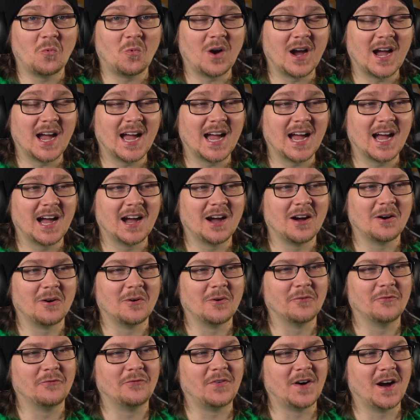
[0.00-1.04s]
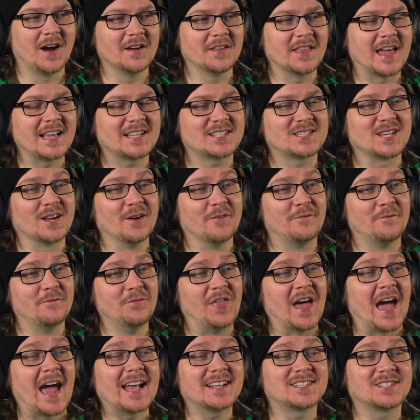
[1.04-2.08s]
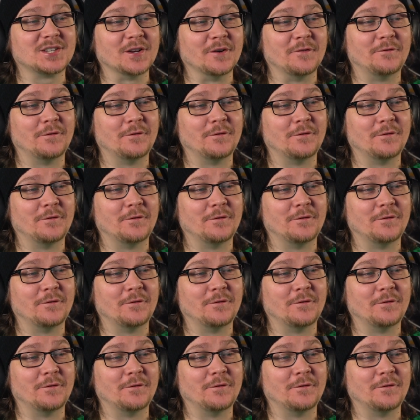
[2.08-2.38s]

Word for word: Wow, that's a that's